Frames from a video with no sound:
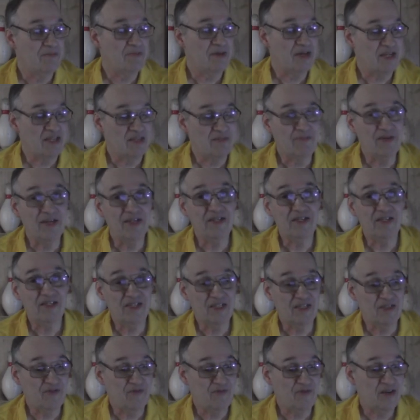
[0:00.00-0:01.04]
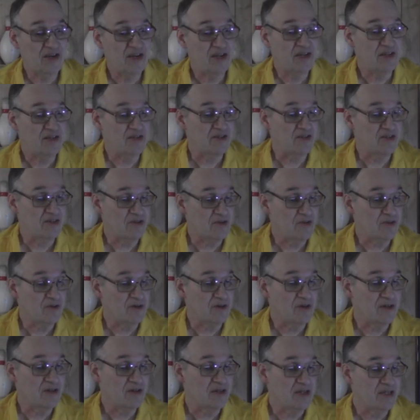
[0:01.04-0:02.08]
But as much as it's fun to
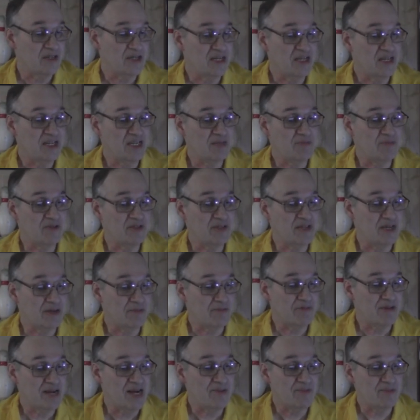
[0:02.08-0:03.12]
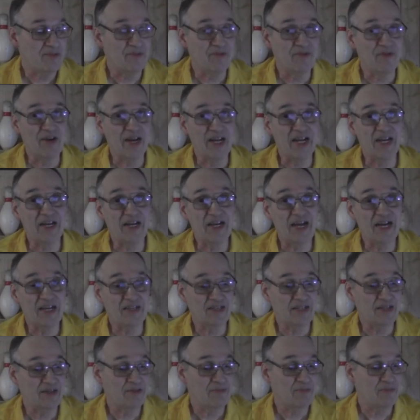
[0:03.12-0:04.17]
score, it does present a problem in
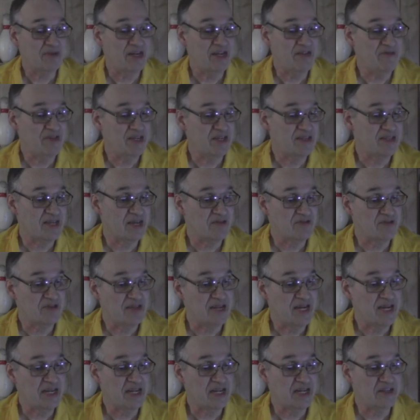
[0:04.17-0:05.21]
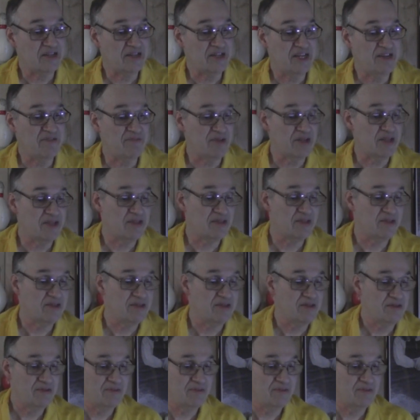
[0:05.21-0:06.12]
recognizing previous outstanding achievements.